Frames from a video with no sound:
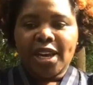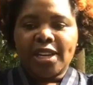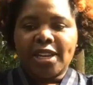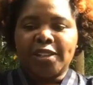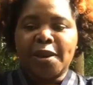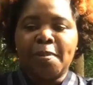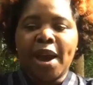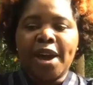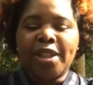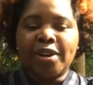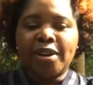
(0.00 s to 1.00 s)
Does it
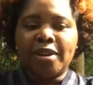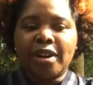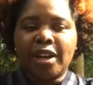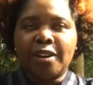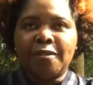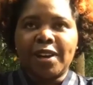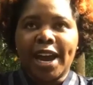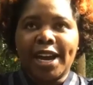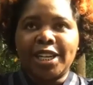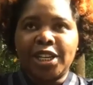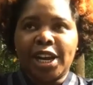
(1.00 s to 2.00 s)
matter if the
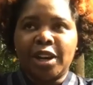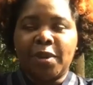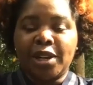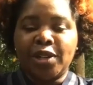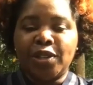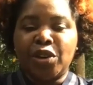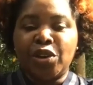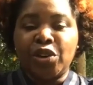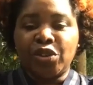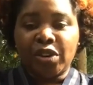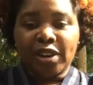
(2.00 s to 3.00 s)
IgG antibodies are
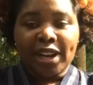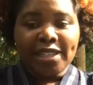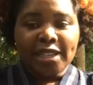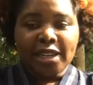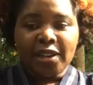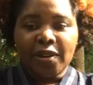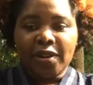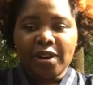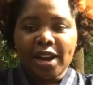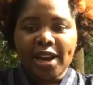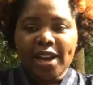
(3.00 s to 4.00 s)
neutralizing or
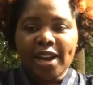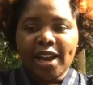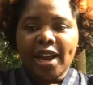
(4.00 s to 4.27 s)
not?